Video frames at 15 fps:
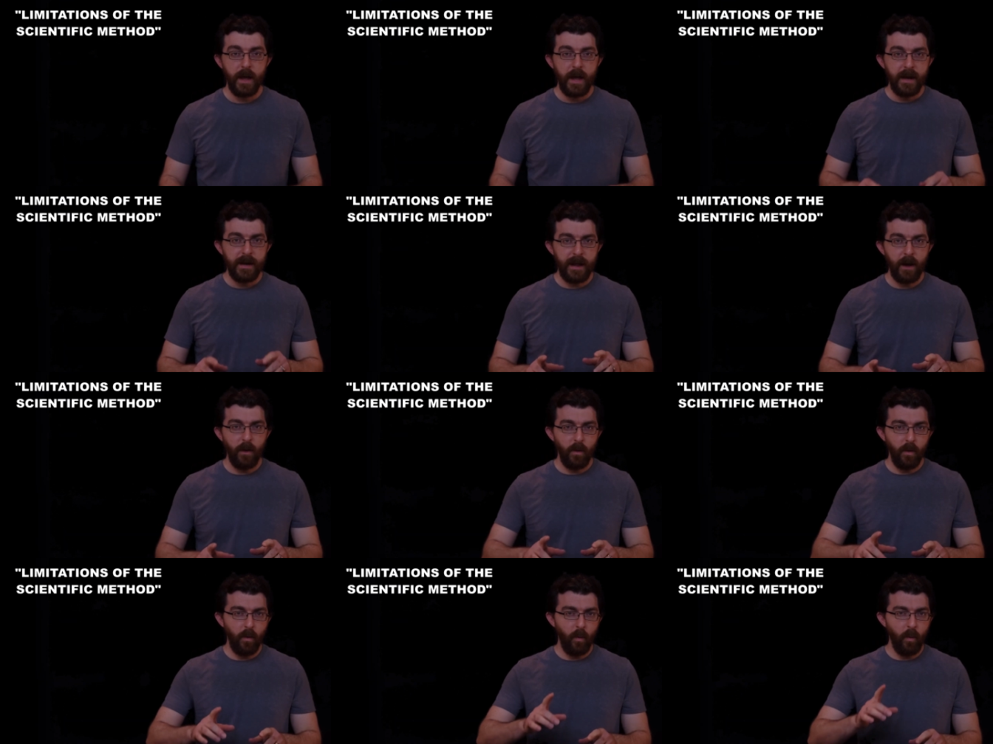
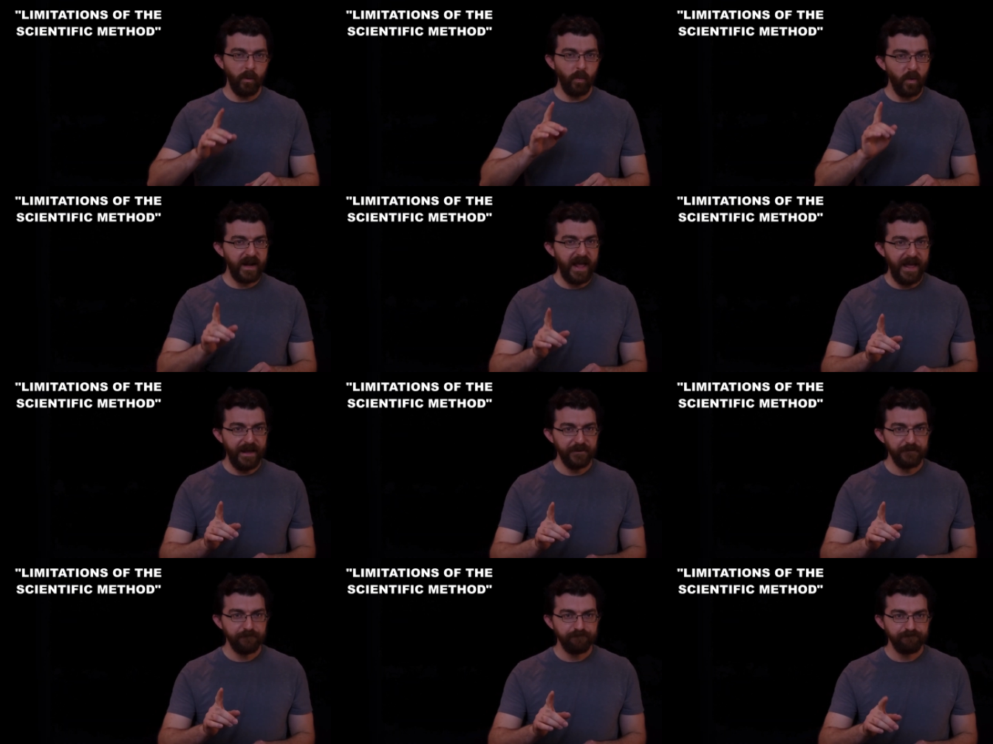Now, on one
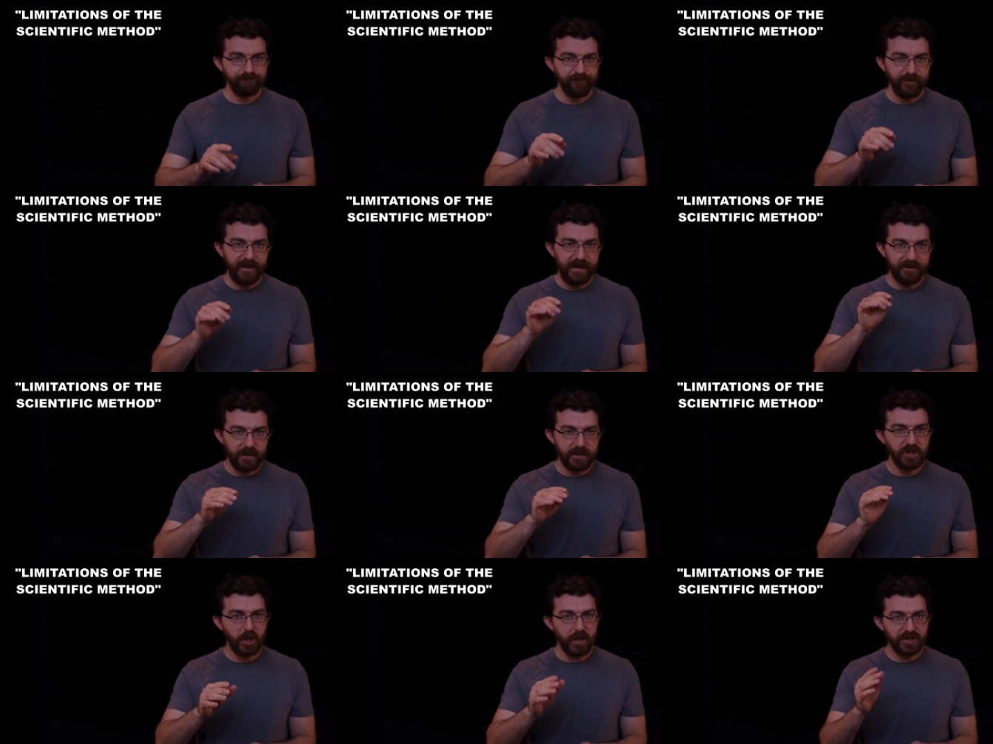hand, it
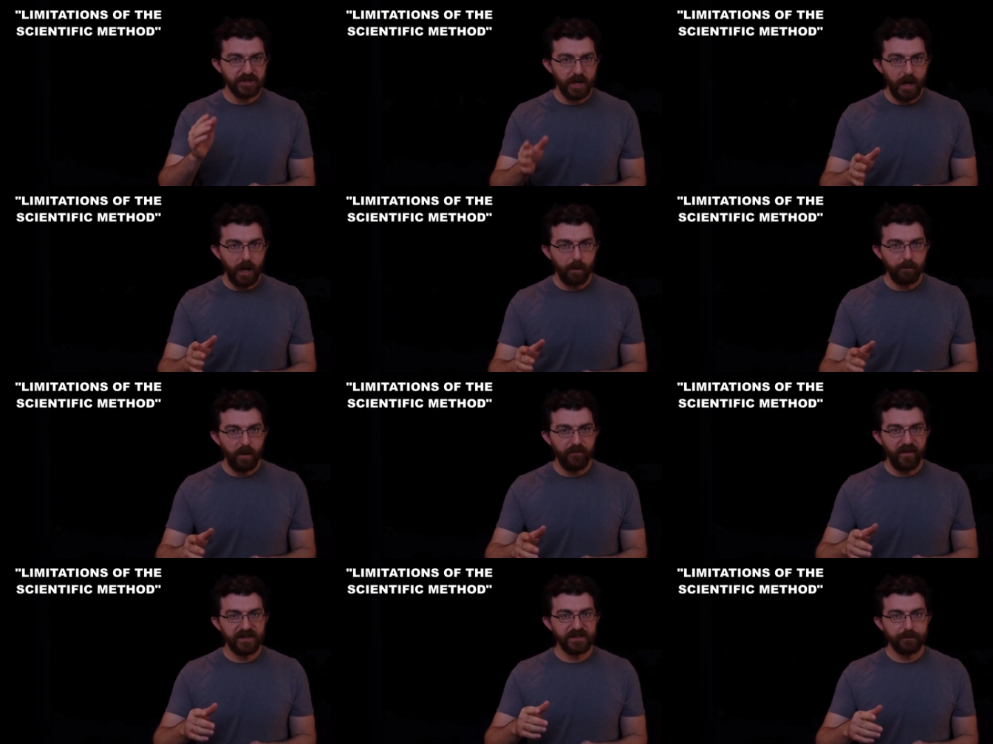does a good job
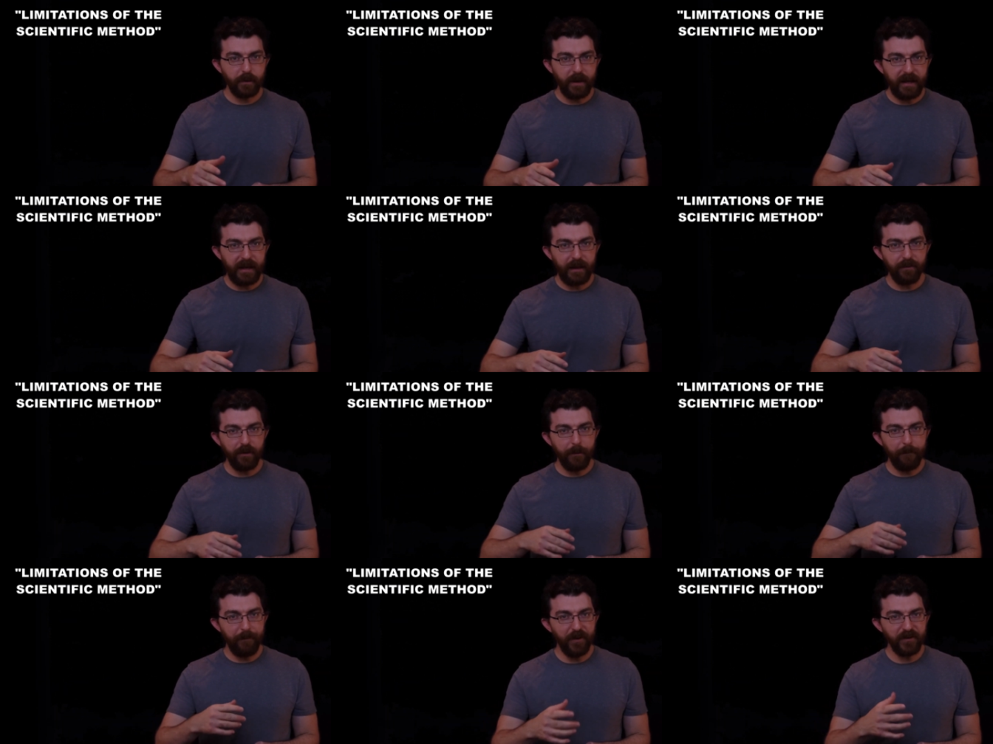of explaining
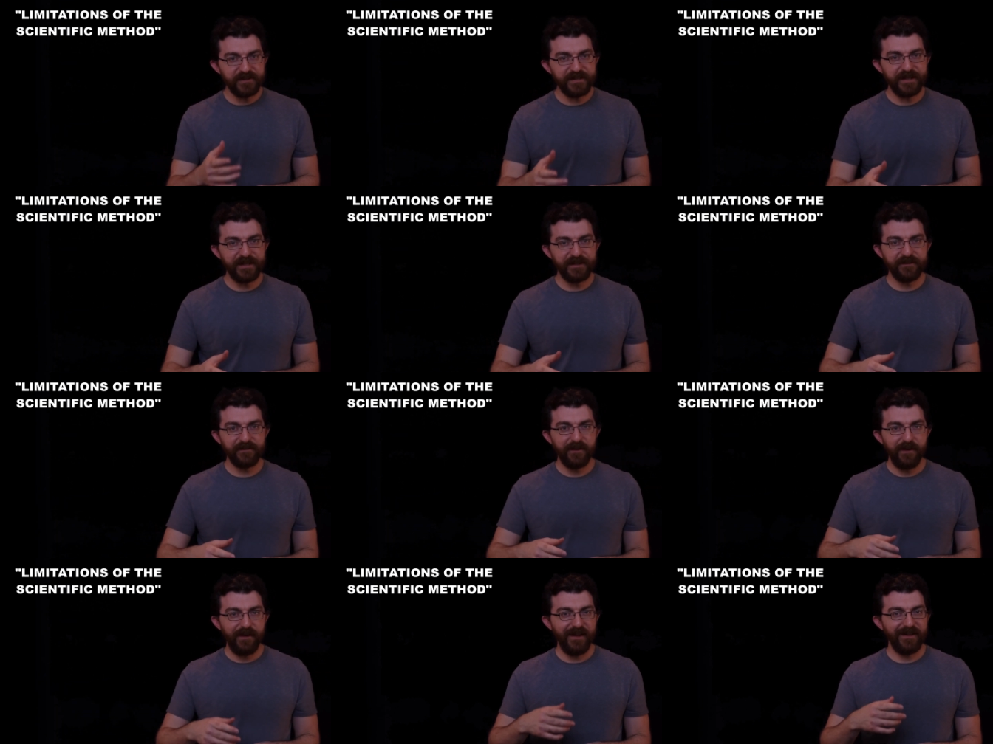the built-in